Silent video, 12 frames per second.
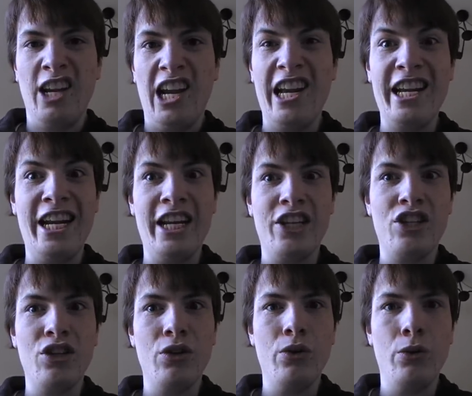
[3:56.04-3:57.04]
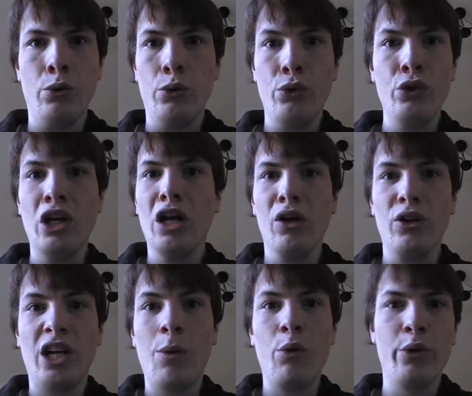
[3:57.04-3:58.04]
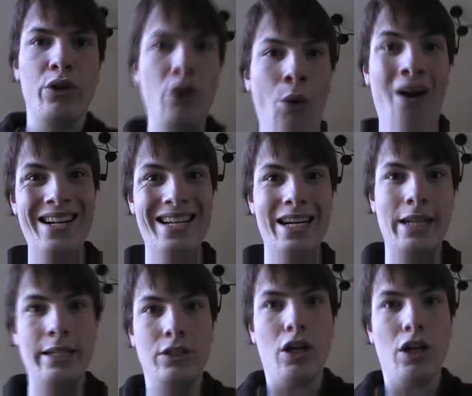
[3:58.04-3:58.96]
He needed to, come up with new ideas,